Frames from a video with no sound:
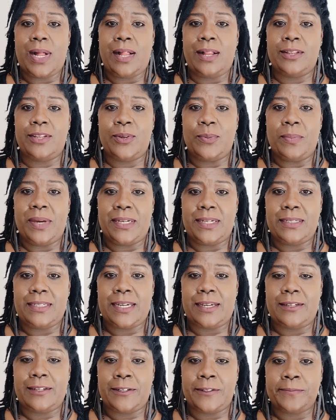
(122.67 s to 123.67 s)
while you're
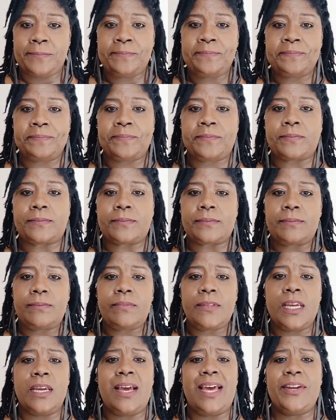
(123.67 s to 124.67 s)
meditating.
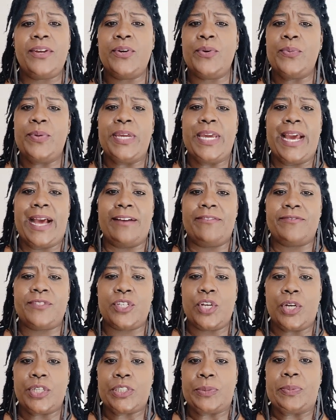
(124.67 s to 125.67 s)
I know we have
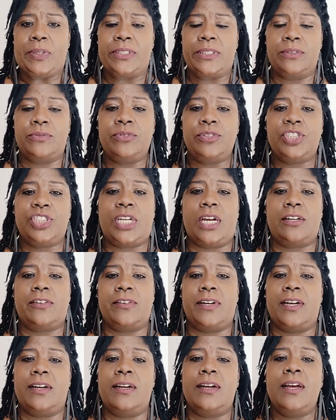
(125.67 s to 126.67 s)
talked about the root
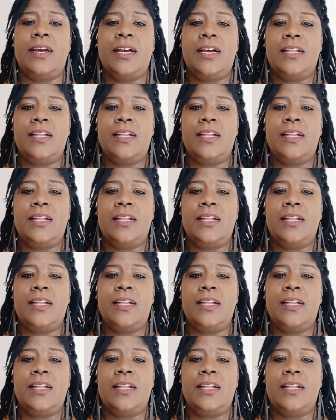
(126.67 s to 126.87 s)
chakra,